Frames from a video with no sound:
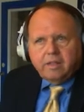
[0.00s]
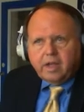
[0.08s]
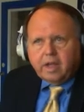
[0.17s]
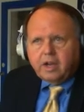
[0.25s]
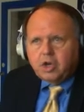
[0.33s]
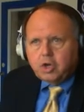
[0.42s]

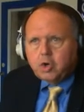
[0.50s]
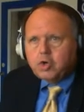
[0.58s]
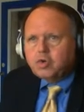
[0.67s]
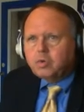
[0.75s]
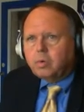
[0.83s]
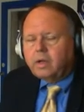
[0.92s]
They
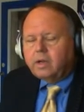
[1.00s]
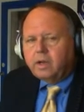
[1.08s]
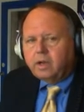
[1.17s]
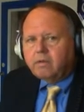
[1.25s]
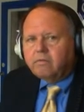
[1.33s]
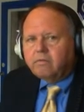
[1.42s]
usually
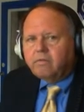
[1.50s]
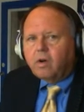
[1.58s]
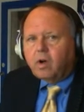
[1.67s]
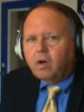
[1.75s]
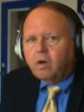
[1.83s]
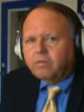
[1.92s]

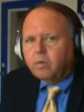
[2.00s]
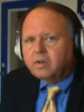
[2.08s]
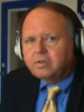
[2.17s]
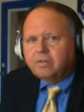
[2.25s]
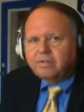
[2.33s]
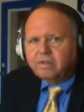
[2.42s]
involve
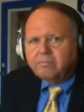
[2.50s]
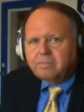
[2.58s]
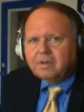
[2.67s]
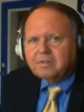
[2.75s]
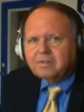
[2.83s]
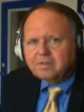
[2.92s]
questions of
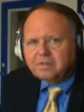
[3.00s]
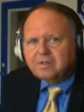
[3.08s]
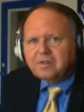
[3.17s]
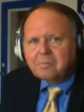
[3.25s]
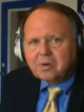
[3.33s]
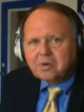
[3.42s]
business
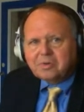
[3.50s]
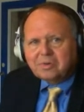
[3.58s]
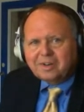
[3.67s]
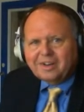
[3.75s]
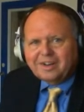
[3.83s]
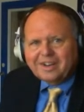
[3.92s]
and
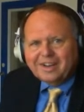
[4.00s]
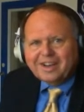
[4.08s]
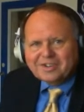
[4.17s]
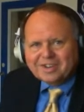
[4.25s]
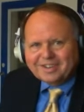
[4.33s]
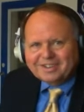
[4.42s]
commercial
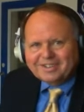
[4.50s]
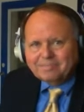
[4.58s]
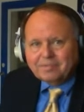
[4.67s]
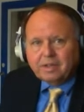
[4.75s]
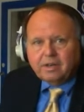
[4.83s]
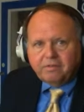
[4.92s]
litigation,
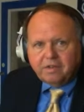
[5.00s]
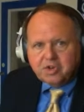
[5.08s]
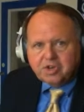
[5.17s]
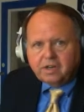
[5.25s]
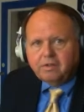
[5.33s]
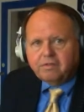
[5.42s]
the
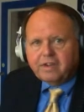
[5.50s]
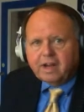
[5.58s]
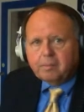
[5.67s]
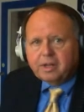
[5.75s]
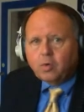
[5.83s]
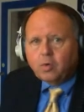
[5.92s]
division of a
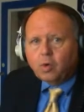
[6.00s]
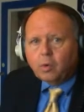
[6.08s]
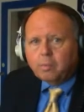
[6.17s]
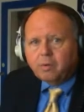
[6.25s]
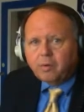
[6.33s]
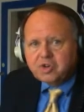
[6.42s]
family
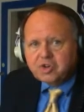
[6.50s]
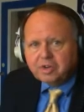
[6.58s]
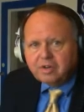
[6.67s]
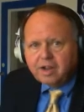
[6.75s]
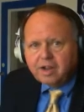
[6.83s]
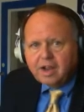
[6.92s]
corporation,